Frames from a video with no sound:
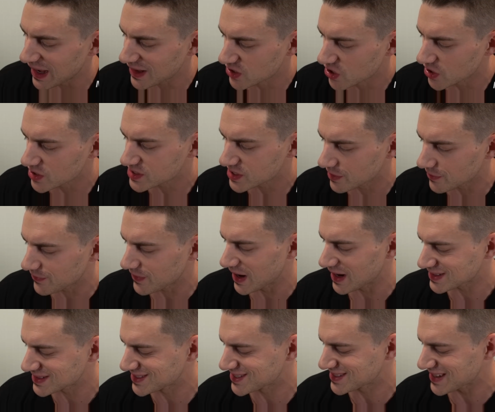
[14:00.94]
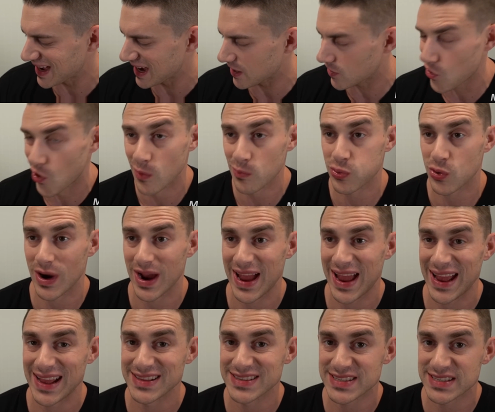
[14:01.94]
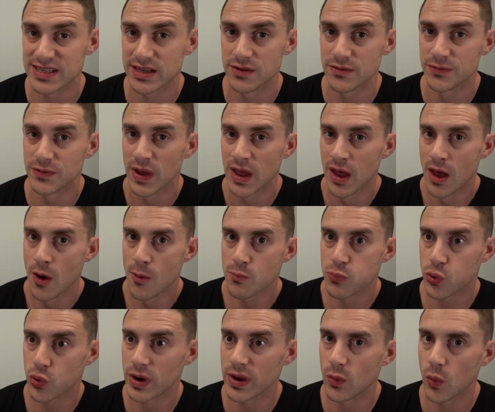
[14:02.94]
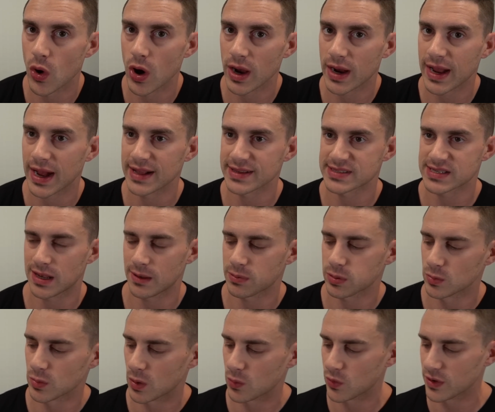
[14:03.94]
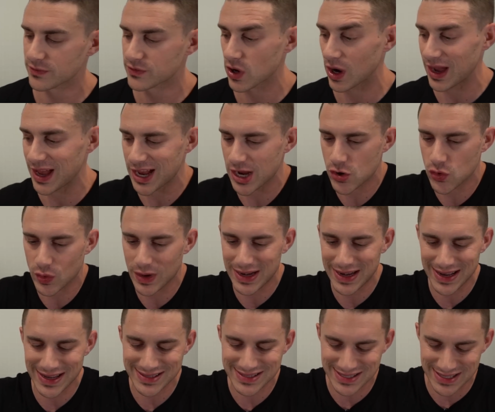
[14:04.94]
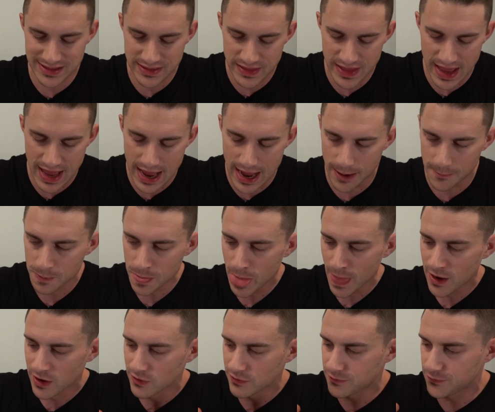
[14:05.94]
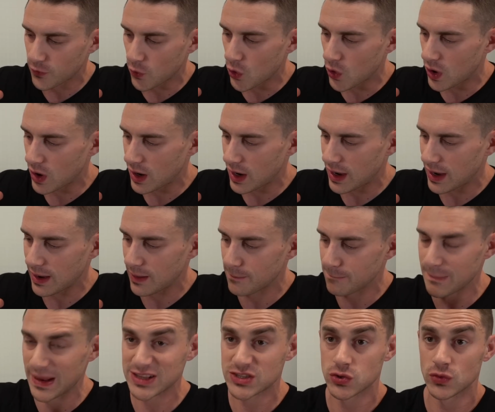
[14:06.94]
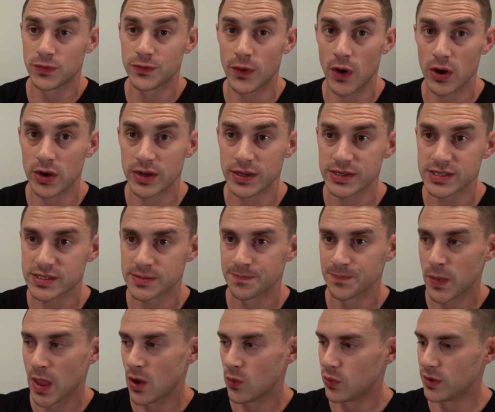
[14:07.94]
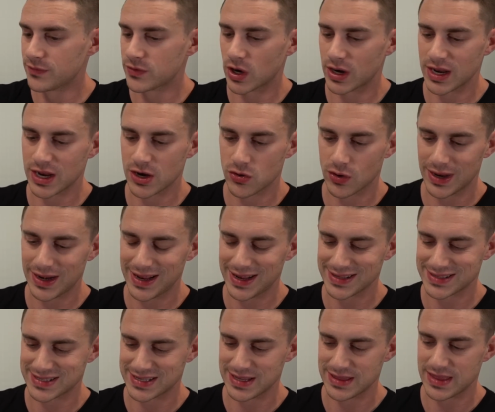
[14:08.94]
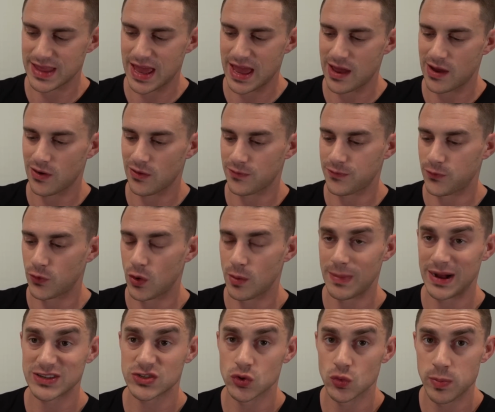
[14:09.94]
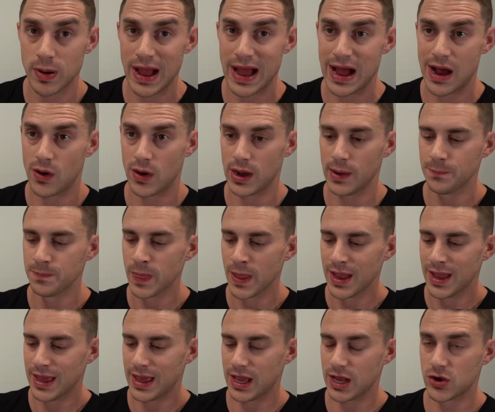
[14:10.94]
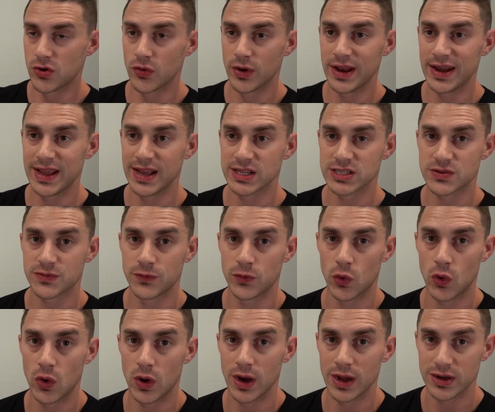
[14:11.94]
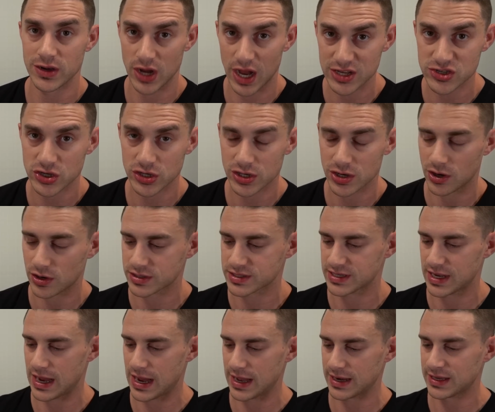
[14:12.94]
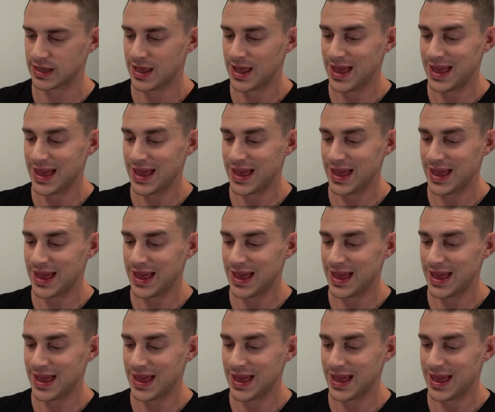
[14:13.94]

I'd go so far as to say a comprehensive pre-workout supplement. We've got ingredients in there for mental focus. We've got ingredients in there for muscle power, ingredients for nitric oxide,